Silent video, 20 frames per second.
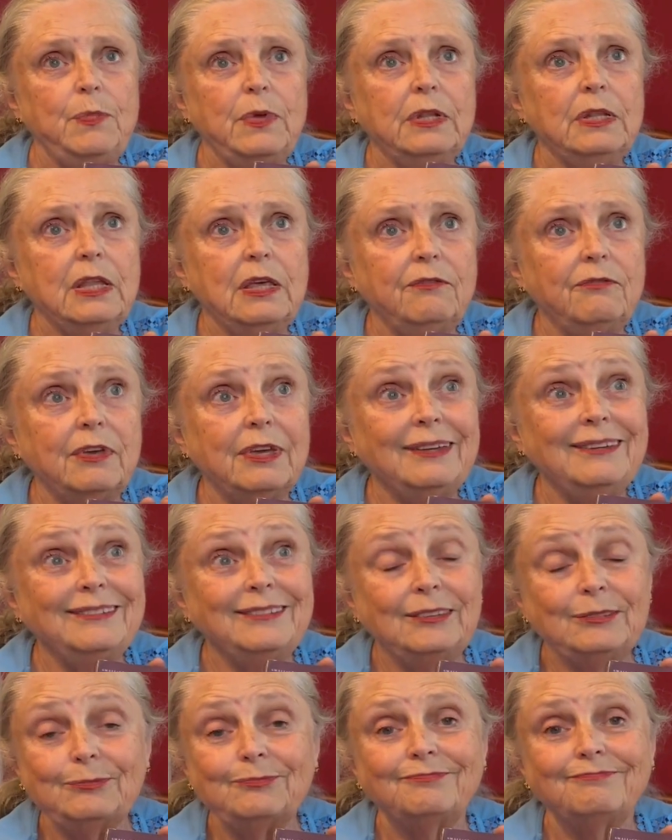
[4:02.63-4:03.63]
been
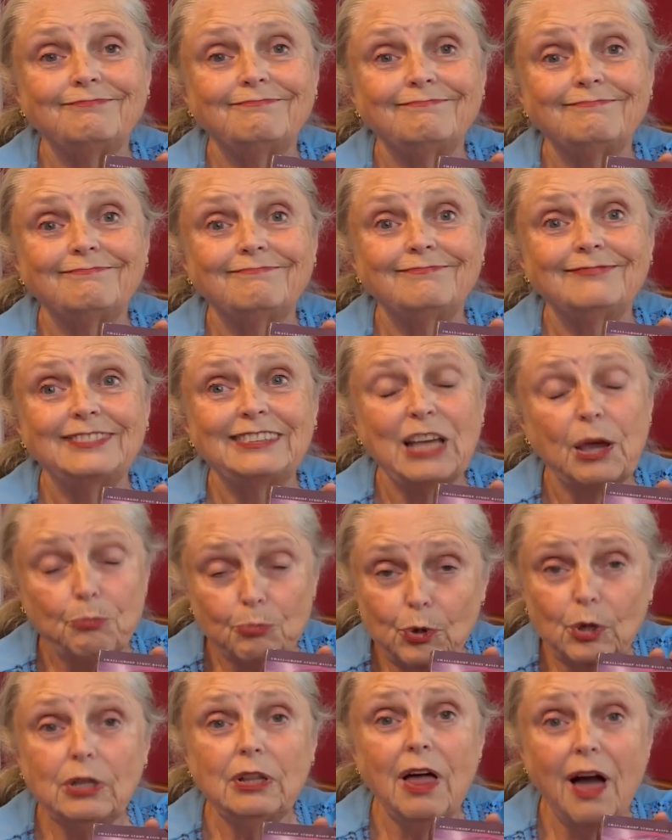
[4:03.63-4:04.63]
living
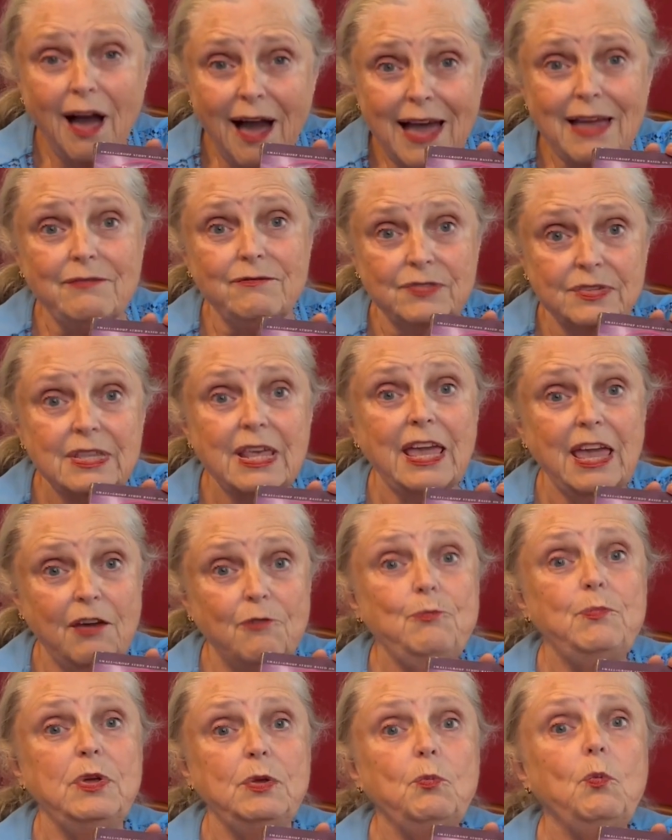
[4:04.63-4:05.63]
separate lives. They
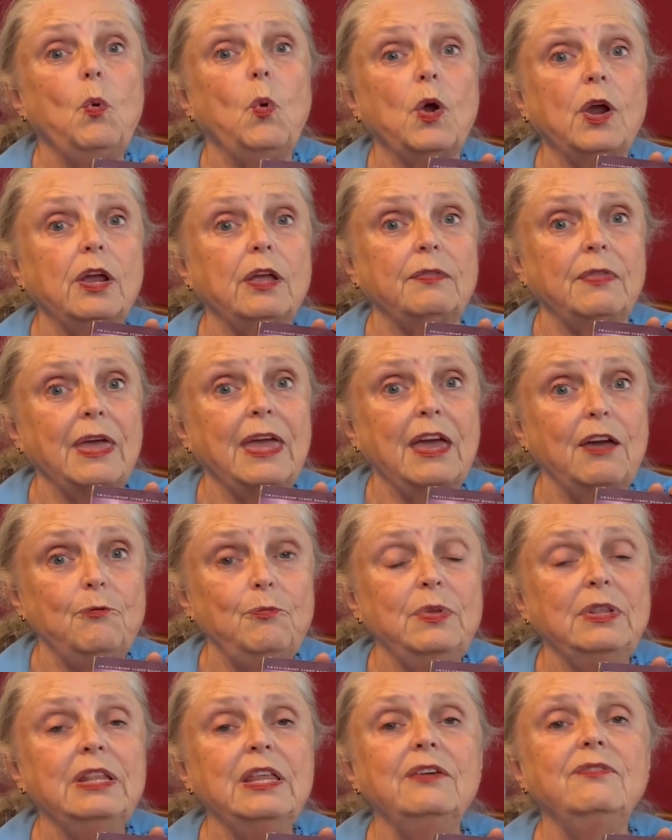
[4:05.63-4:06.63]
have
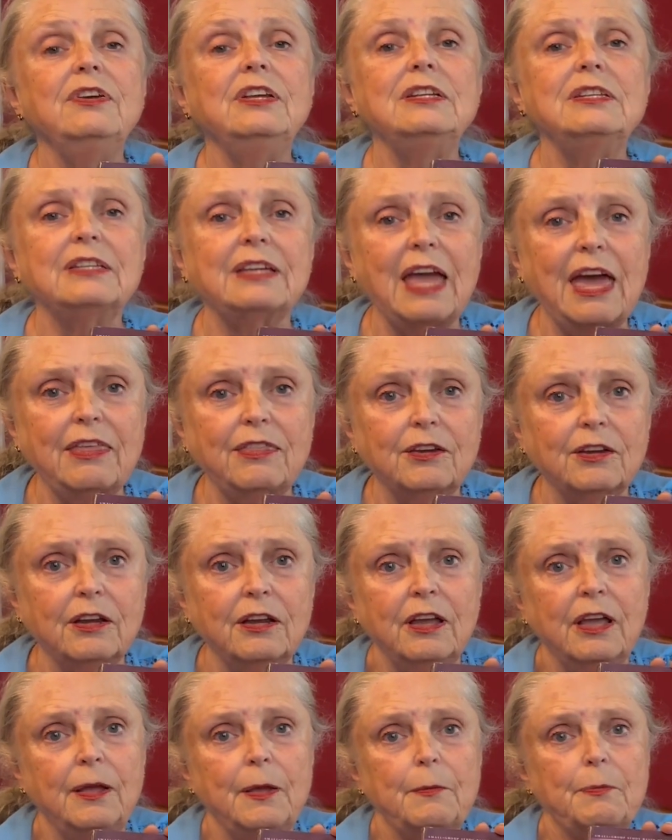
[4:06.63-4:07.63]
been living together
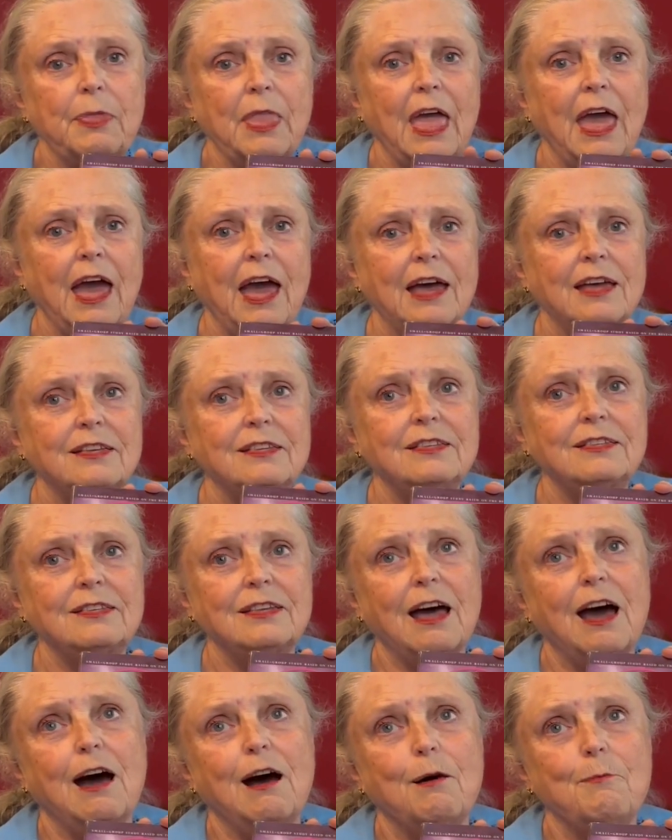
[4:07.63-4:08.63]
as
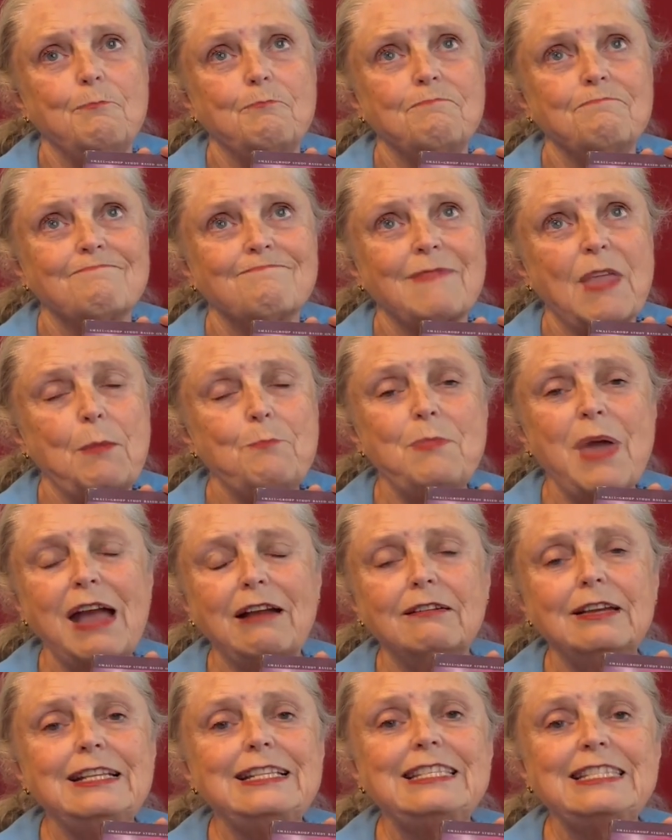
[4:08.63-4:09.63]

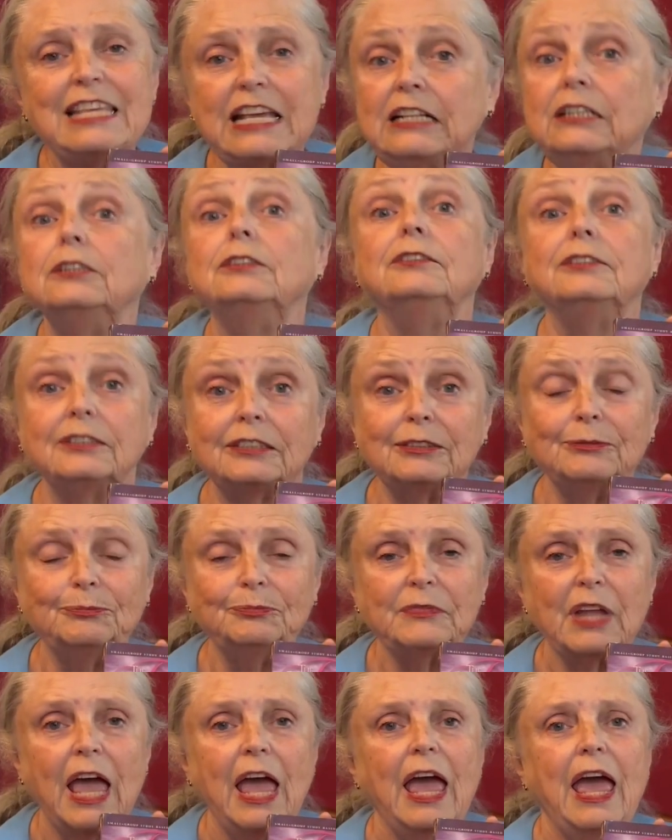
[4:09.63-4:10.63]
married singles,
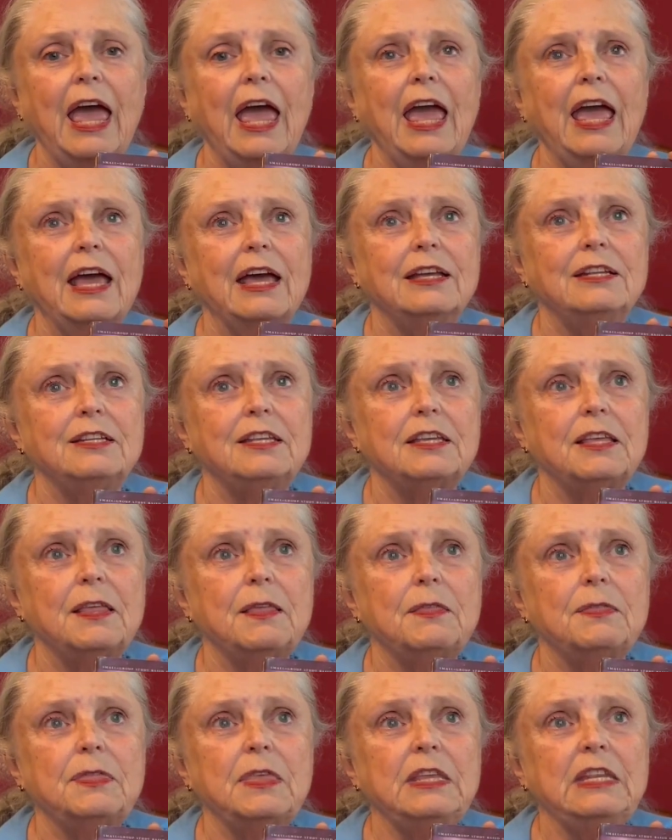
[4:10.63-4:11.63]
and
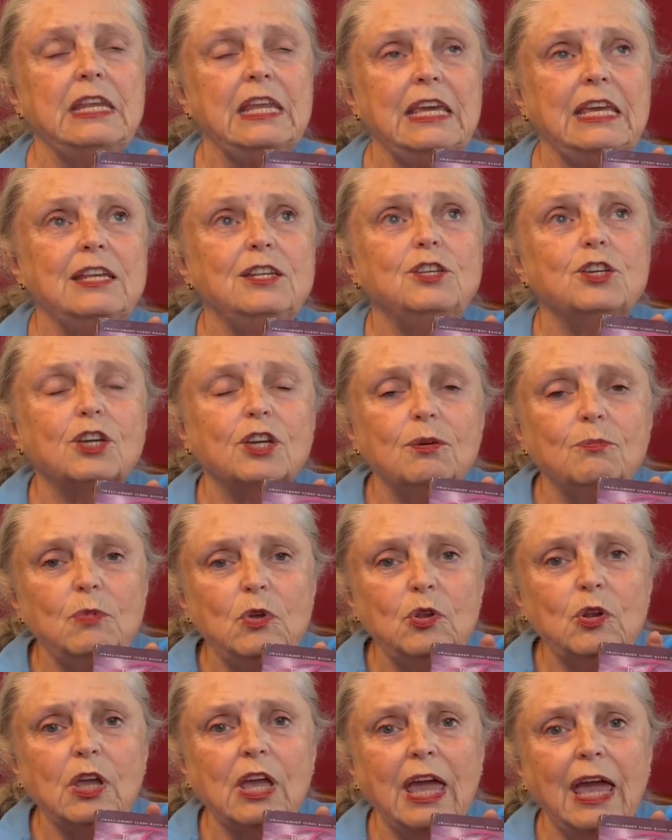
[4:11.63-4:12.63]
the need to
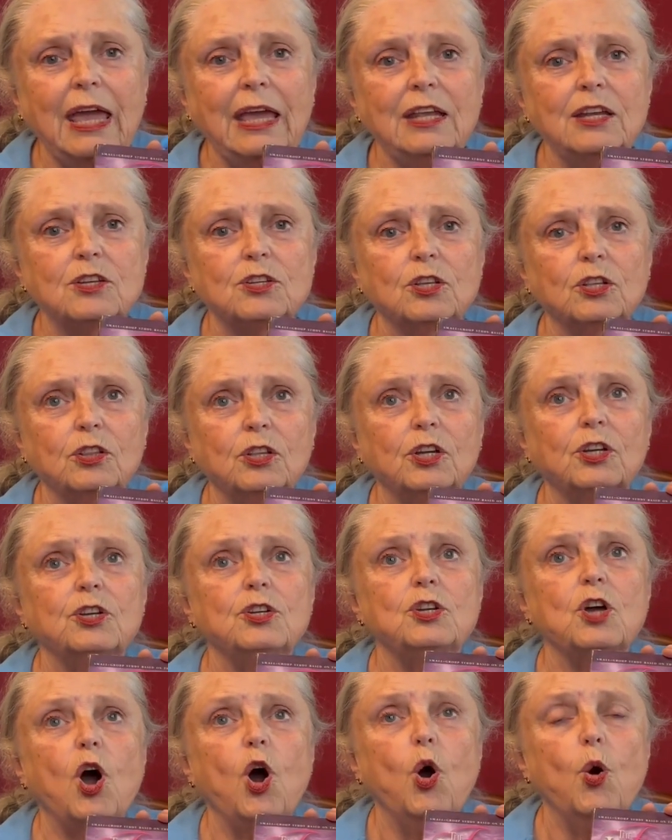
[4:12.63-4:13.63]
communicate, to learn
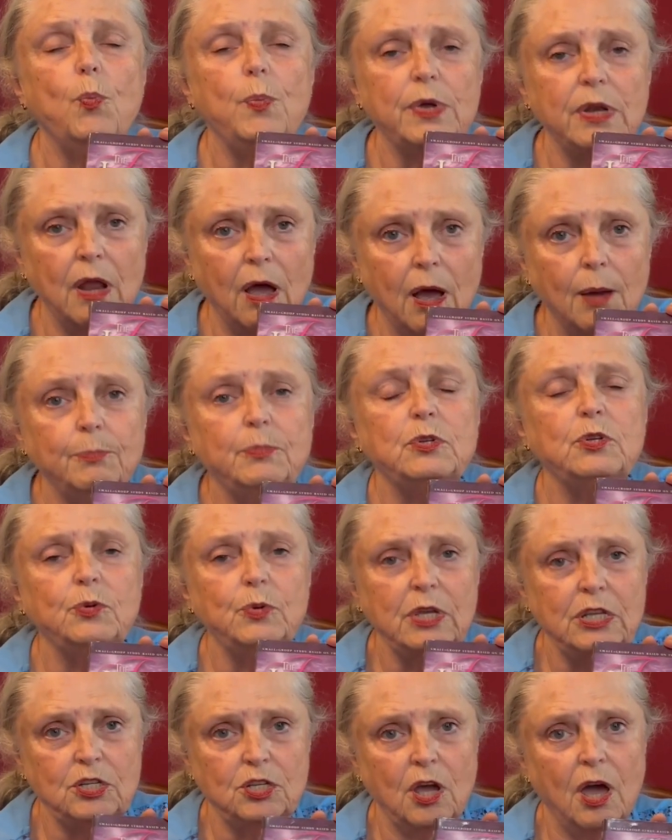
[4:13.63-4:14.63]
to open up to
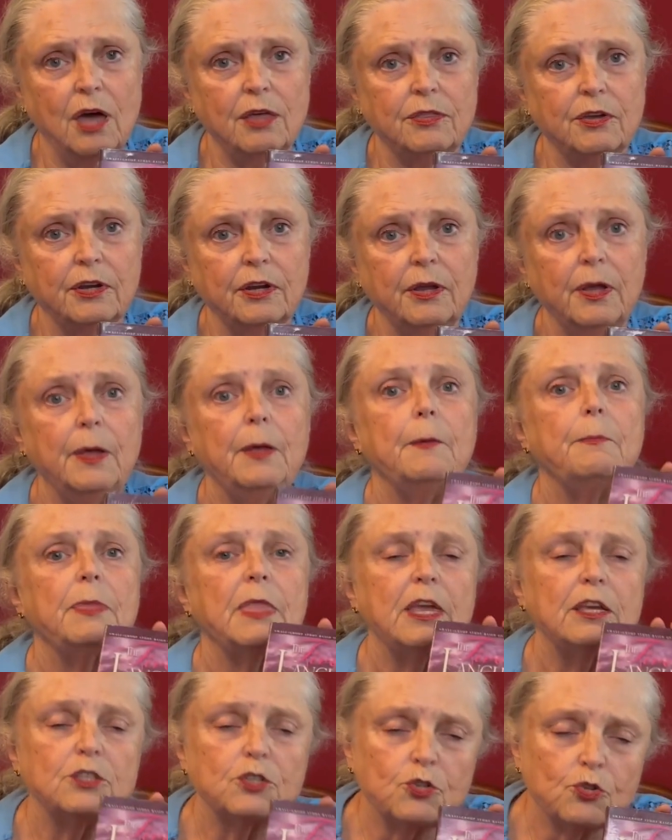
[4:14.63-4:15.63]
each other
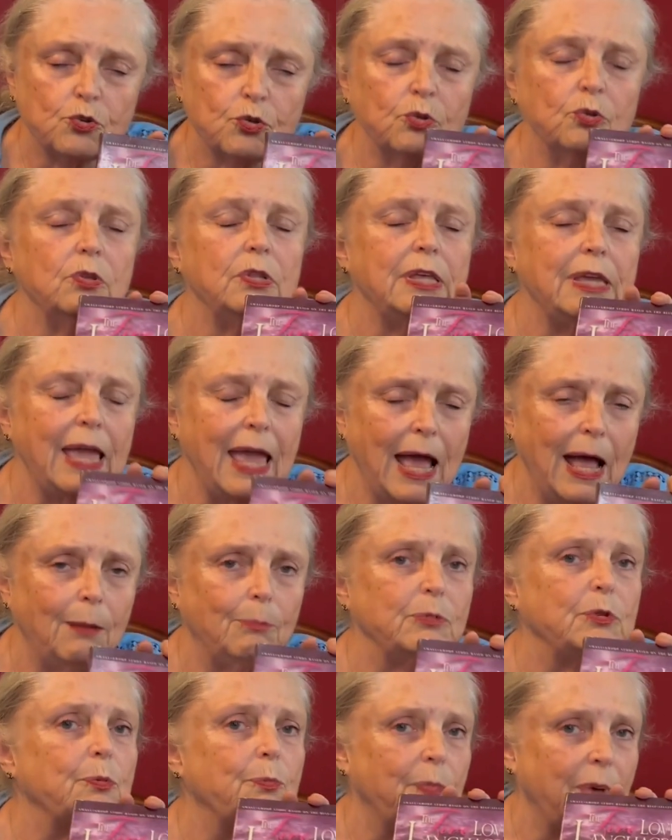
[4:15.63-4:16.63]
is truly
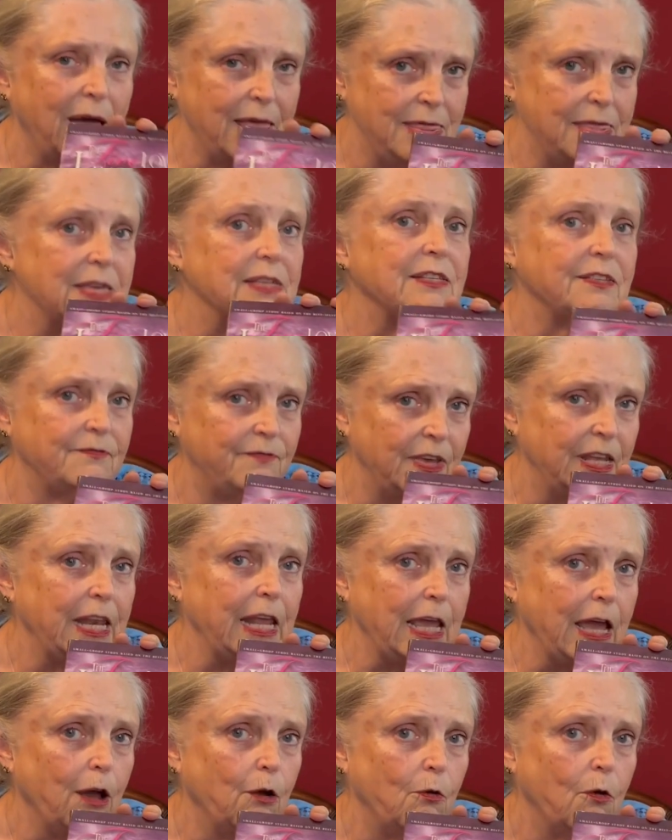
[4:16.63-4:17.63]
helped by this
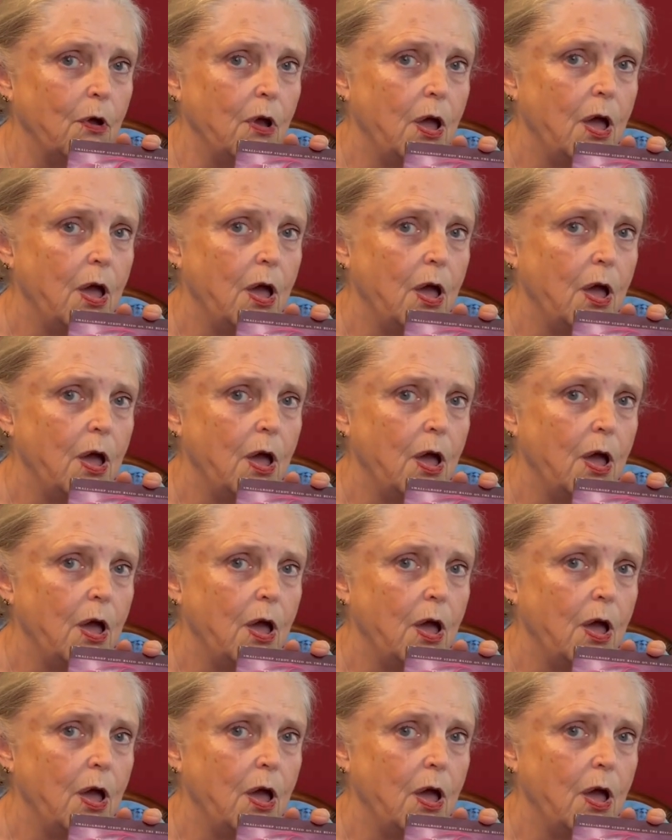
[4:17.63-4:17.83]
video.